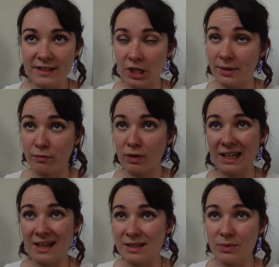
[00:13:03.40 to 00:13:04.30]
video and then
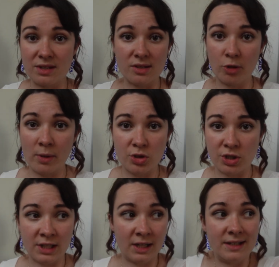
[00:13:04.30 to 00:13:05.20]
realized it was in slow
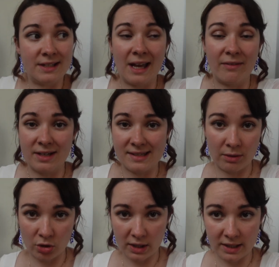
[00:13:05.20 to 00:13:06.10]
motion and then I didn't have any
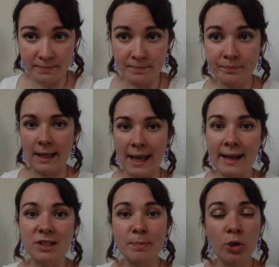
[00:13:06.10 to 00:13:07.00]
sound on it.
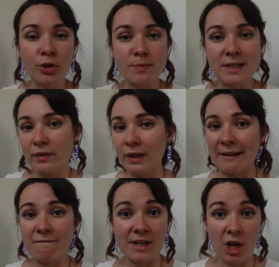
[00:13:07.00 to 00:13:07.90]
Explore some different
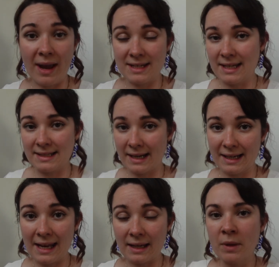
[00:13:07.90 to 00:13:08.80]
like video editing
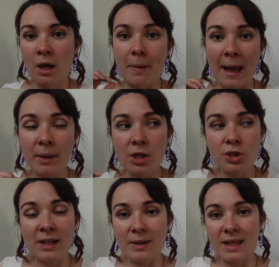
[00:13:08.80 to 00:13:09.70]
technique. But I'm going to
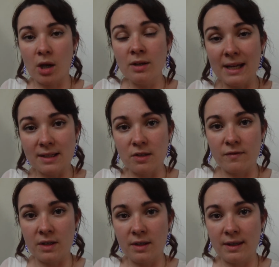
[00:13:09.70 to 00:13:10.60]
do that within the context
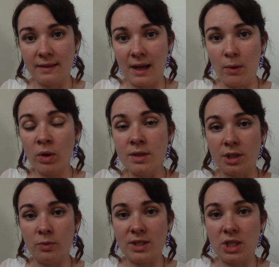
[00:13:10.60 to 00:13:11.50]
of the thing that I want to
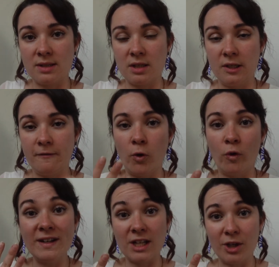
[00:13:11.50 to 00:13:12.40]
do, which is the
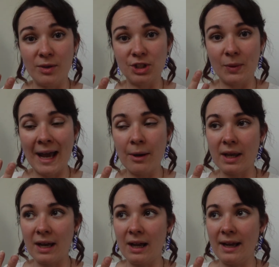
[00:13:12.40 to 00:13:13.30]
four videos. So how
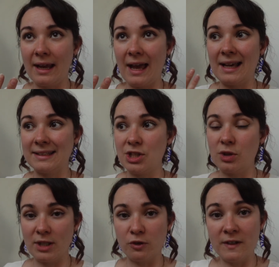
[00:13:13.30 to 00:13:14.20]
can I, as I
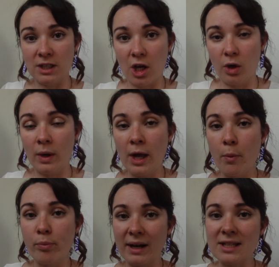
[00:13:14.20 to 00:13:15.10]
do each video,
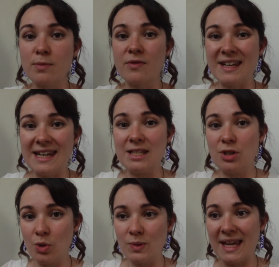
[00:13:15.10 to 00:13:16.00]
bring some of the need to
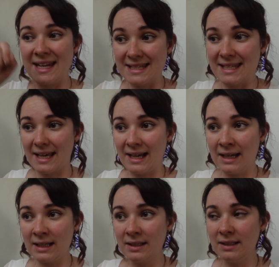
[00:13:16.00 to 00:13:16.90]
do's into that